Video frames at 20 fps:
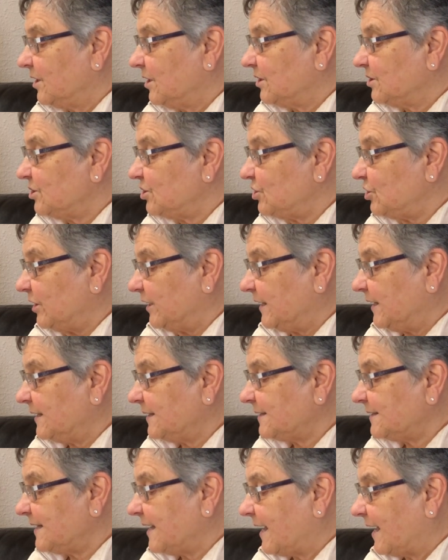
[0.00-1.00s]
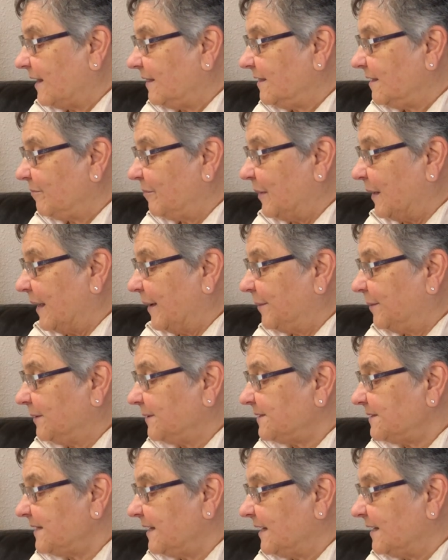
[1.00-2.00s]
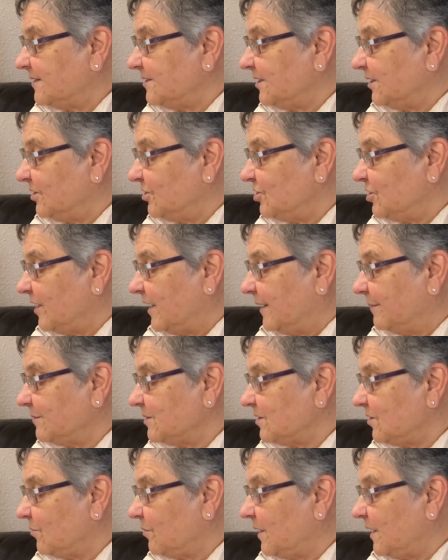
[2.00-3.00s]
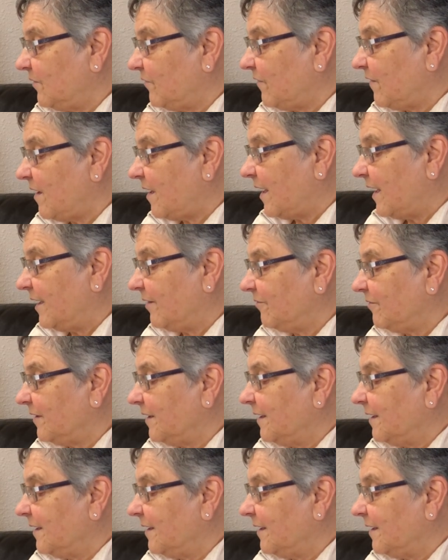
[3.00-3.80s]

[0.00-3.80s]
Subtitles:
"She said the Bible says in James 3:5,